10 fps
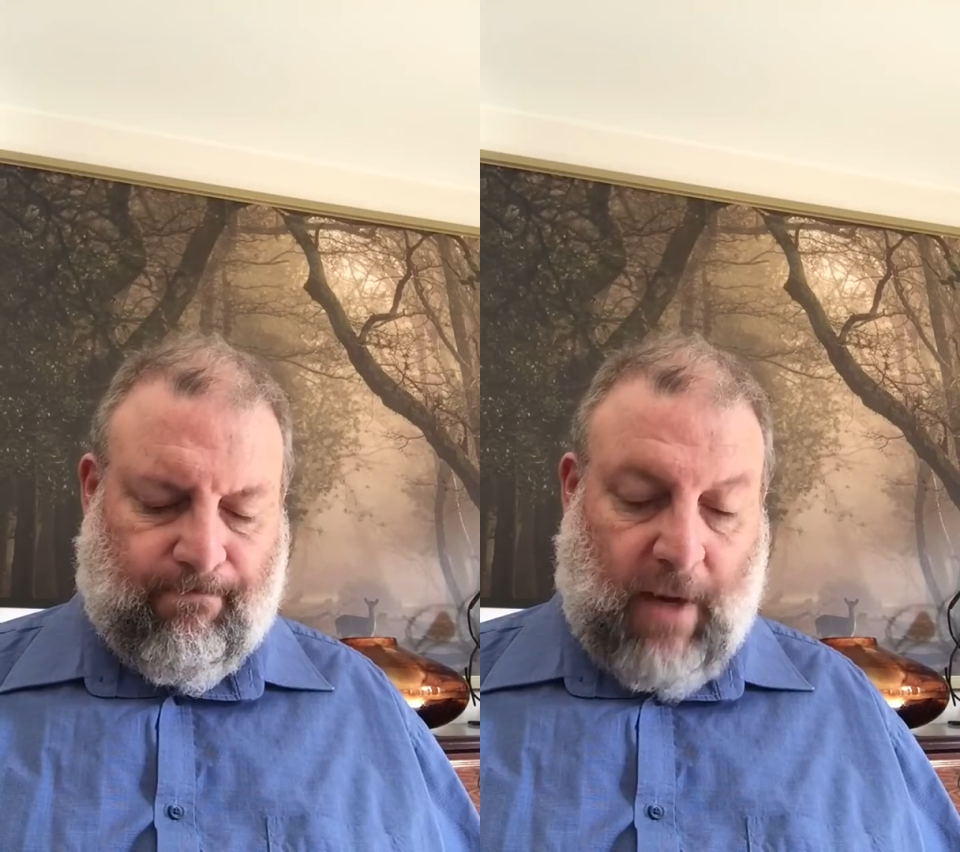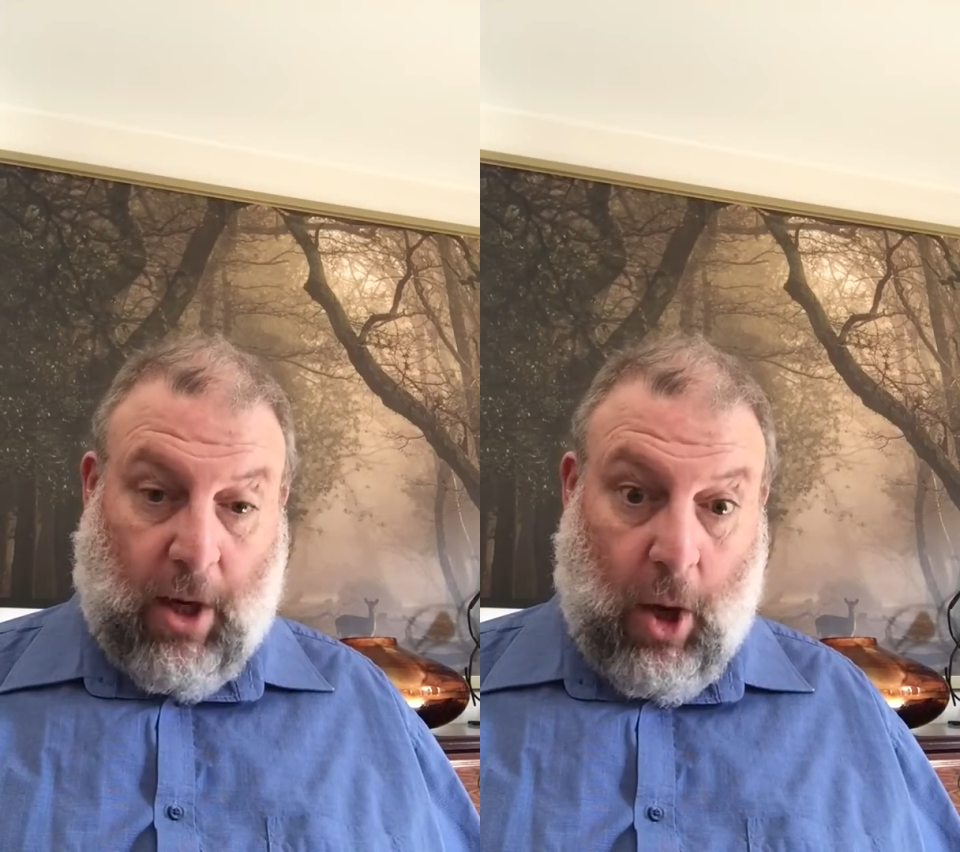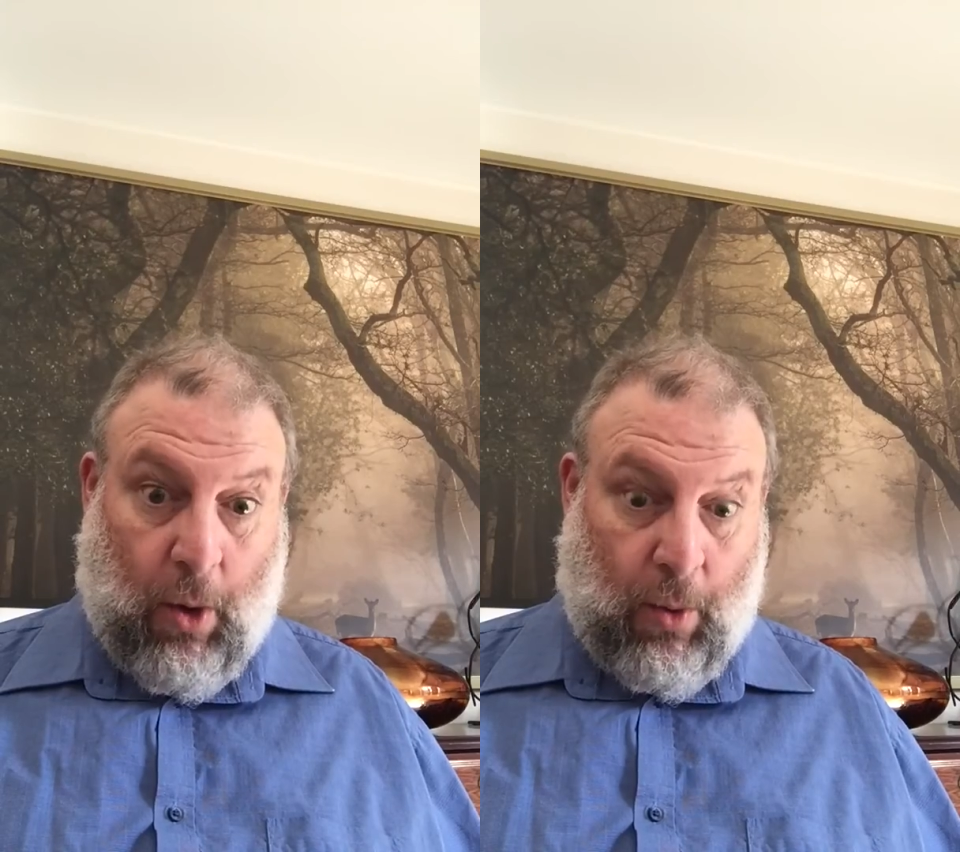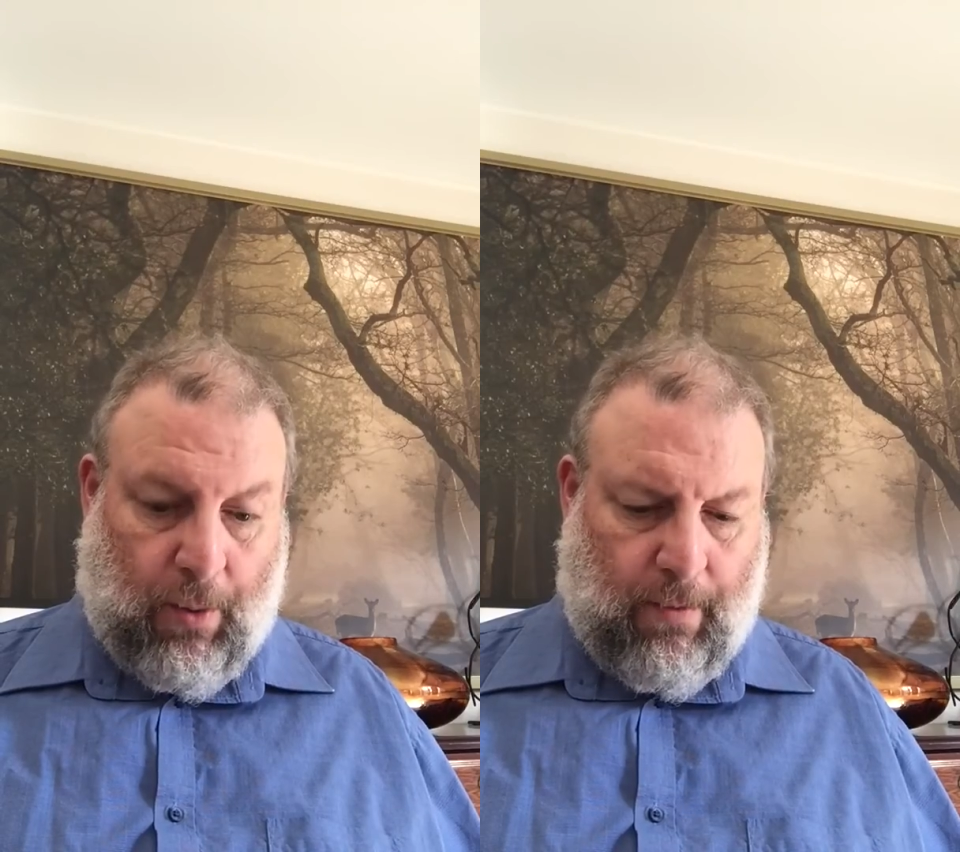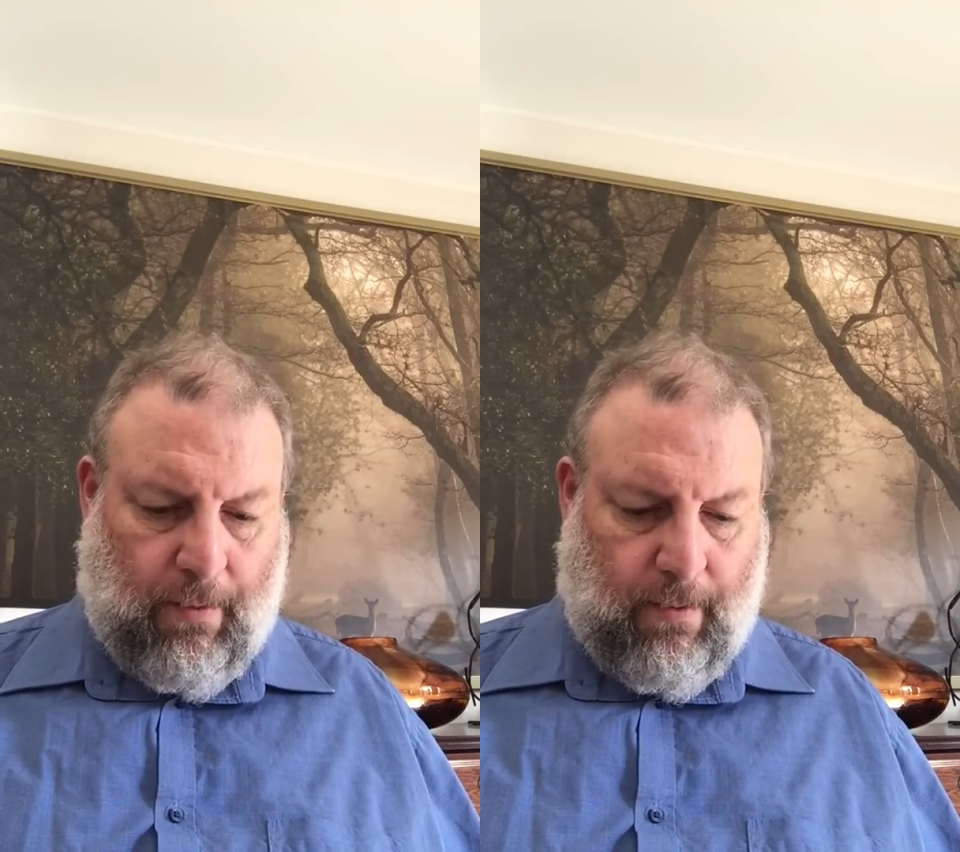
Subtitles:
Alone.